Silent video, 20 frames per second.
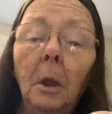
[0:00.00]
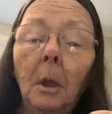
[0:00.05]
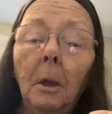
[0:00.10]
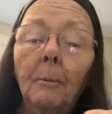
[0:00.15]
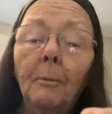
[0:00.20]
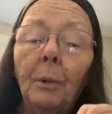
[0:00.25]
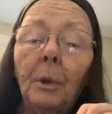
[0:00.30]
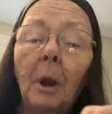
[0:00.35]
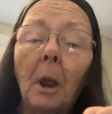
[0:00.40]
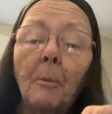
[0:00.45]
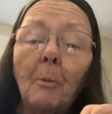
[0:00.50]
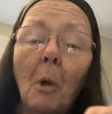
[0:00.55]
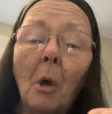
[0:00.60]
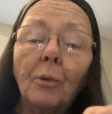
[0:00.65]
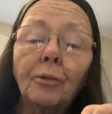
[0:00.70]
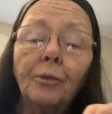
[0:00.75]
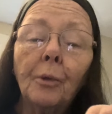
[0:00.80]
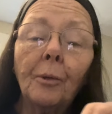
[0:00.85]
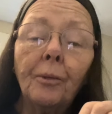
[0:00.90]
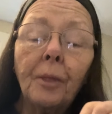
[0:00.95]
But I'm
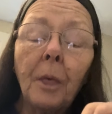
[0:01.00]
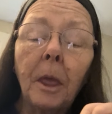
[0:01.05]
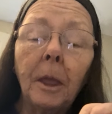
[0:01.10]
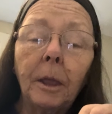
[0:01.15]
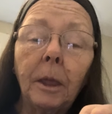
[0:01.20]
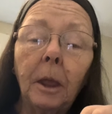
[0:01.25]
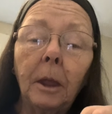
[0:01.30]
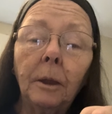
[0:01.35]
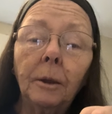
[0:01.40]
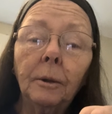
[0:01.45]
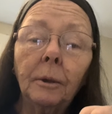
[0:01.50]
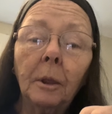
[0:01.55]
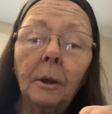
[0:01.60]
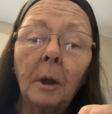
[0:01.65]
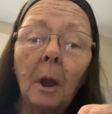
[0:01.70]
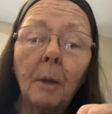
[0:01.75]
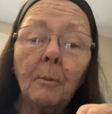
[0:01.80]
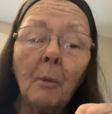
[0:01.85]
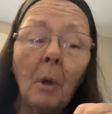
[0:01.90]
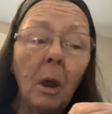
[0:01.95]
also thinking that
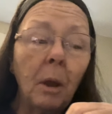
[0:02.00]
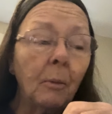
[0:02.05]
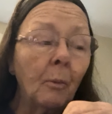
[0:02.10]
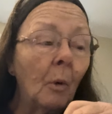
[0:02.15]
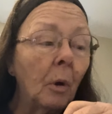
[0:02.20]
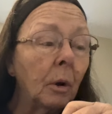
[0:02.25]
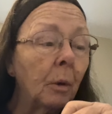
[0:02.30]
I might want